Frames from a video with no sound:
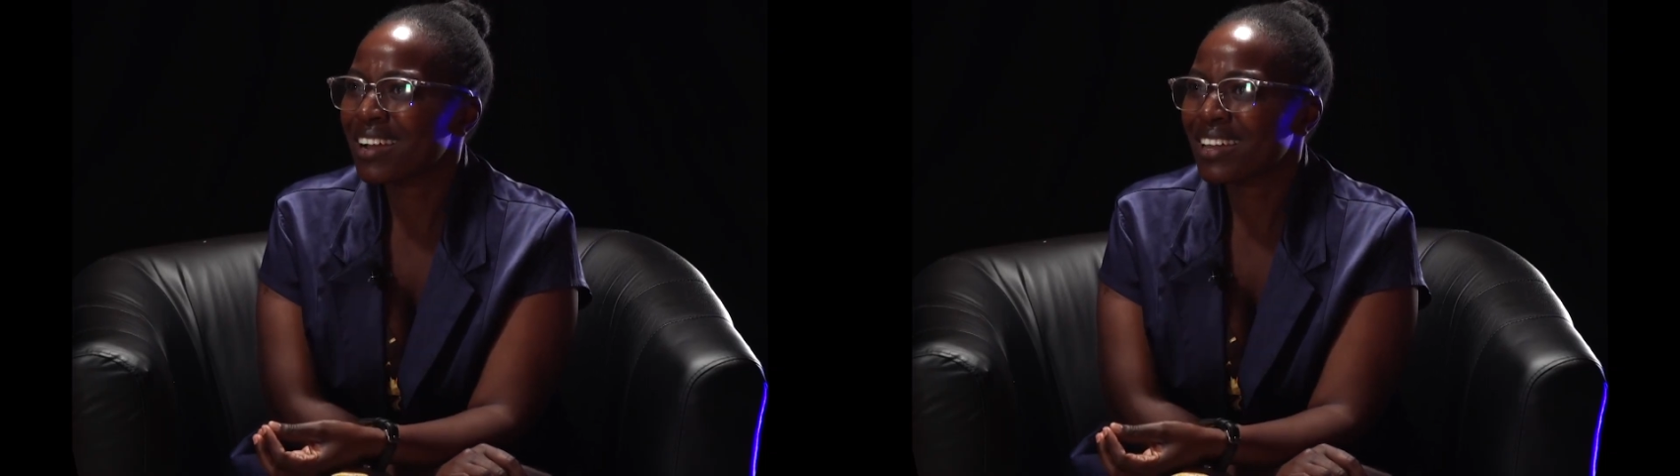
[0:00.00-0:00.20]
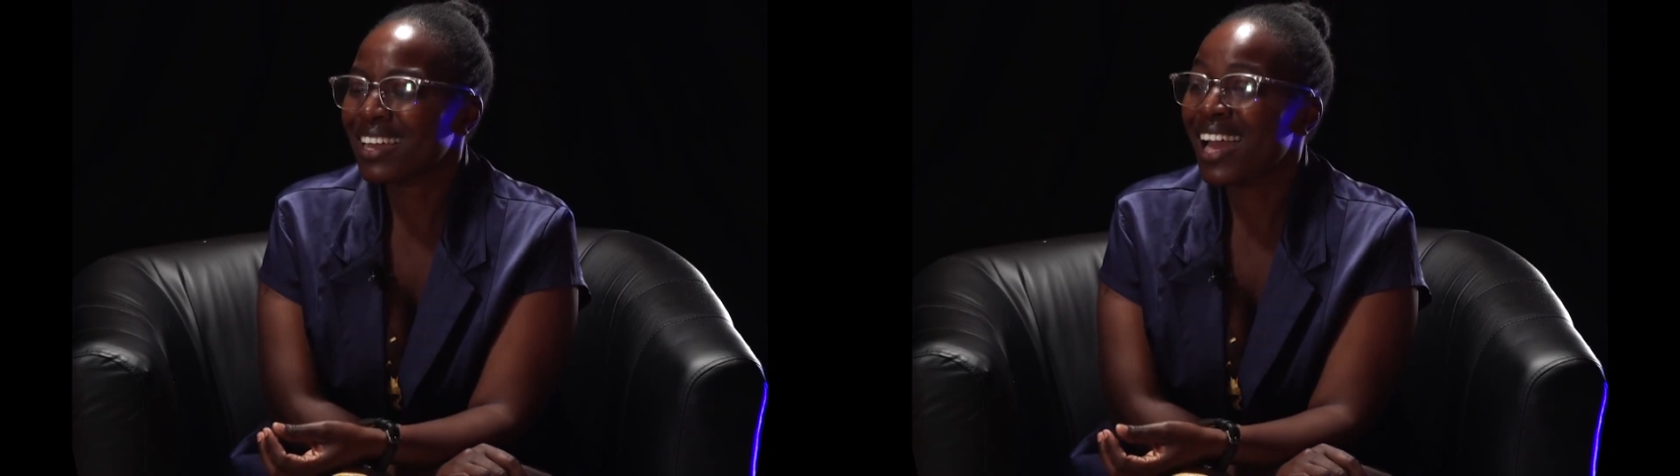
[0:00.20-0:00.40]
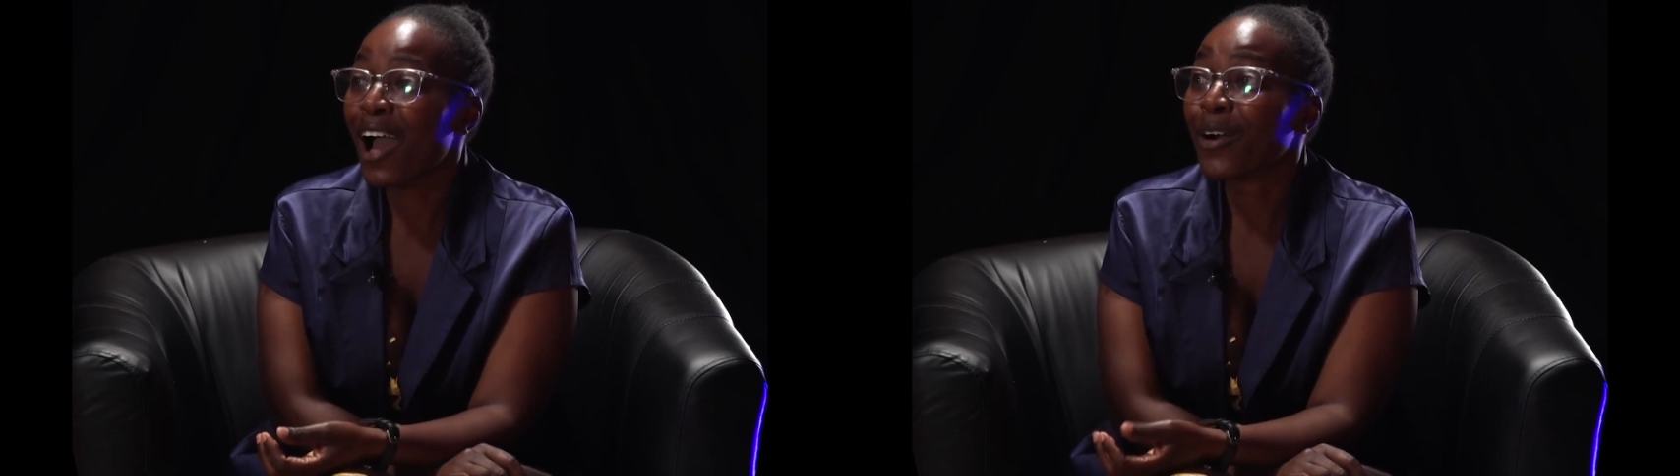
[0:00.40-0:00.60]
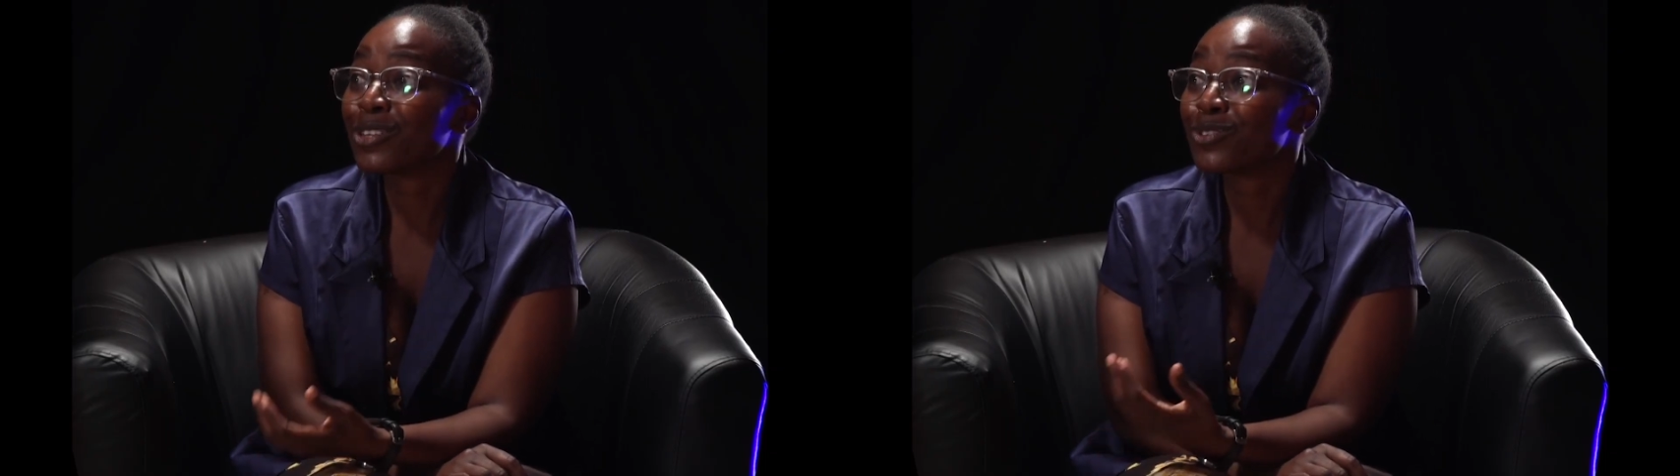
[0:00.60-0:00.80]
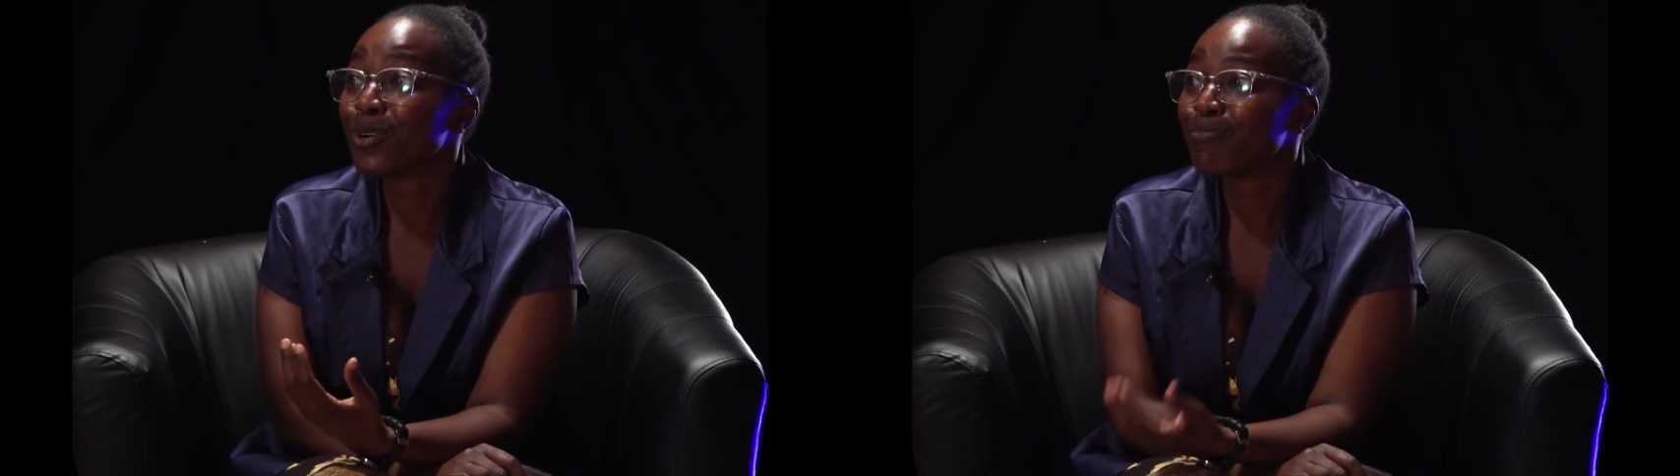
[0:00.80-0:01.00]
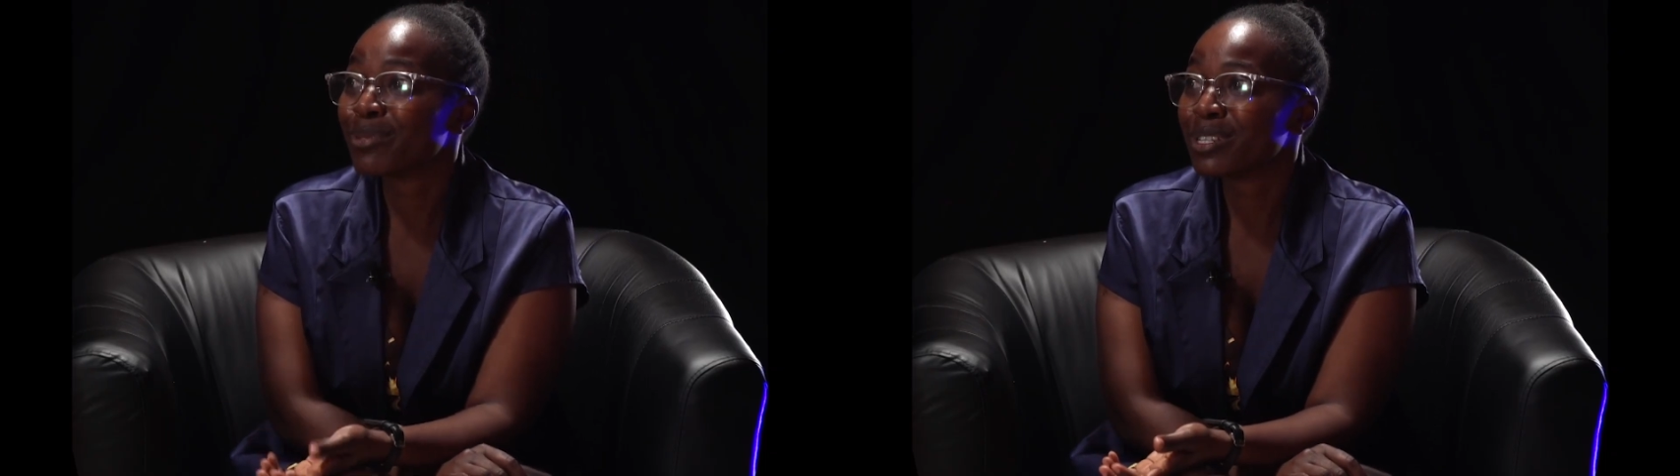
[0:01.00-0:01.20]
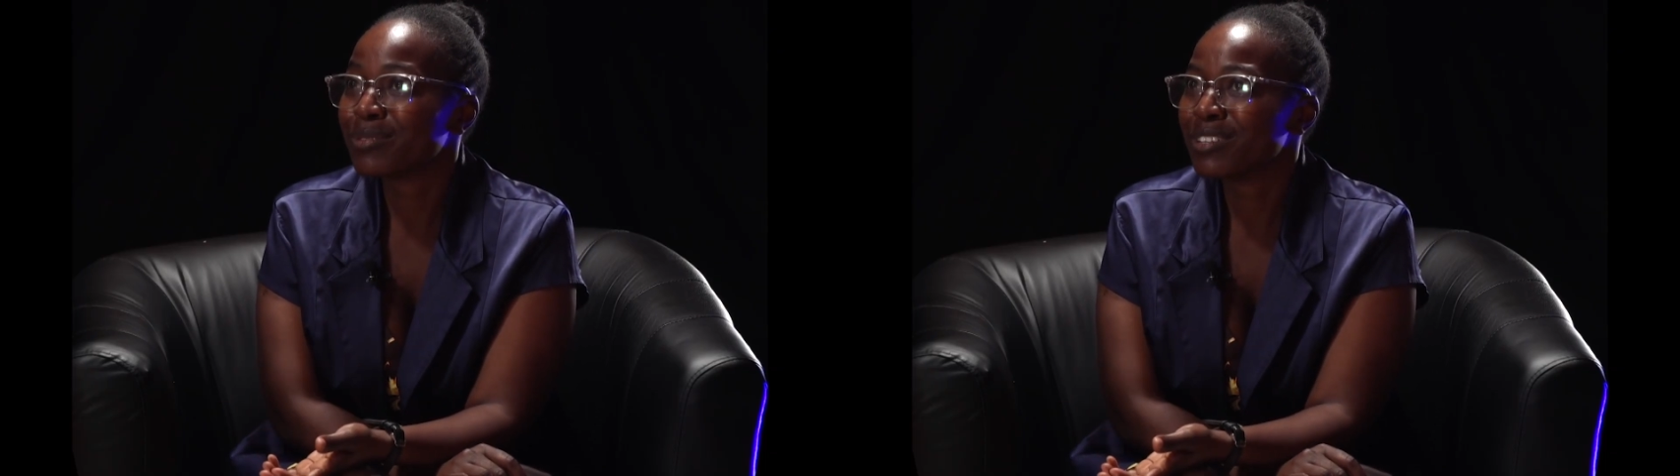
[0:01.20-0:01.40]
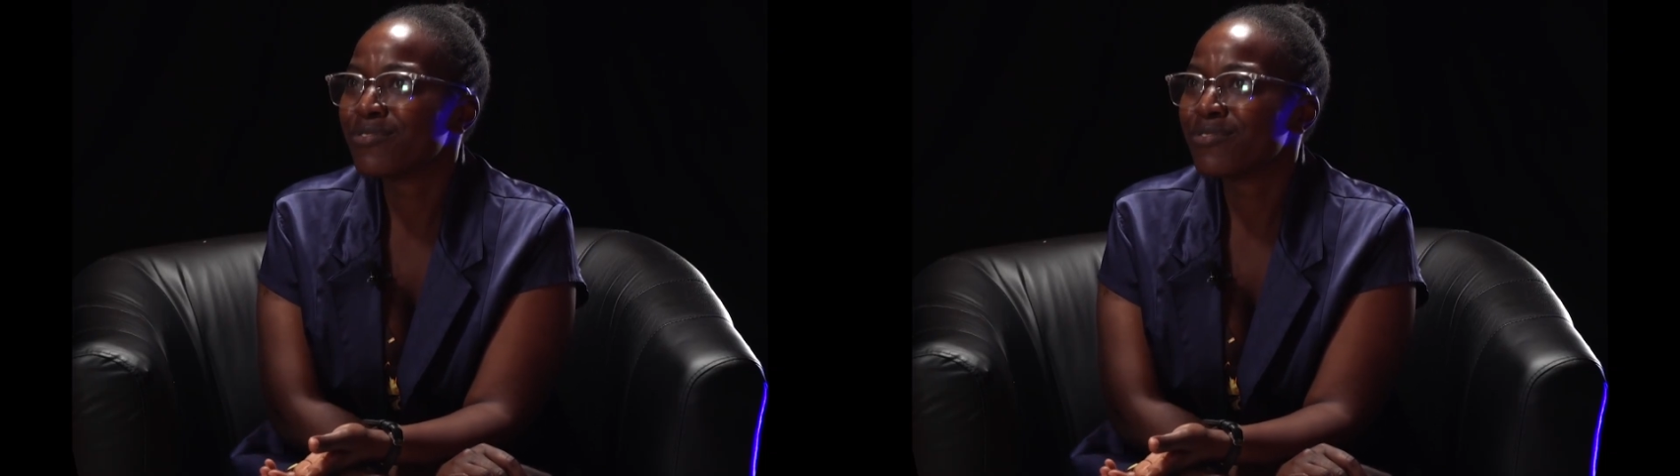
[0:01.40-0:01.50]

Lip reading: okay, I was so bored,